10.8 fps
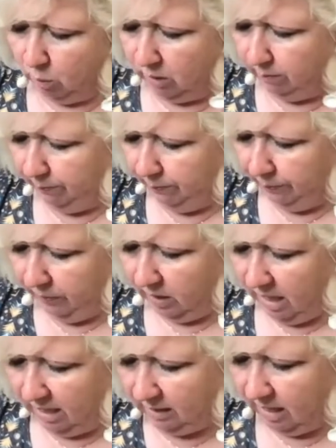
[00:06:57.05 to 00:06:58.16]
But
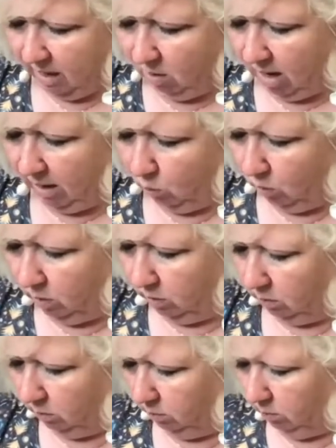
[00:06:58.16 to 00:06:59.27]
that's how I
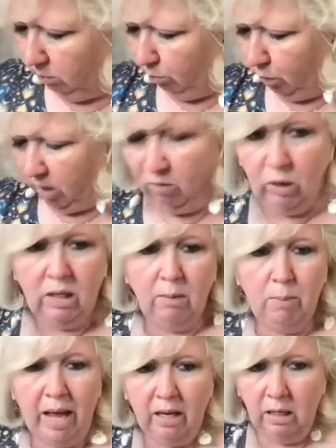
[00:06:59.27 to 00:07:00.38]
will put
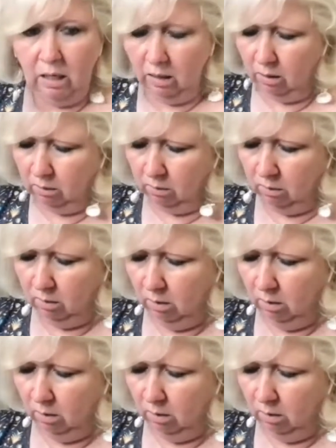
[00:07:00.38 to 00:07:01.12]
everything back in.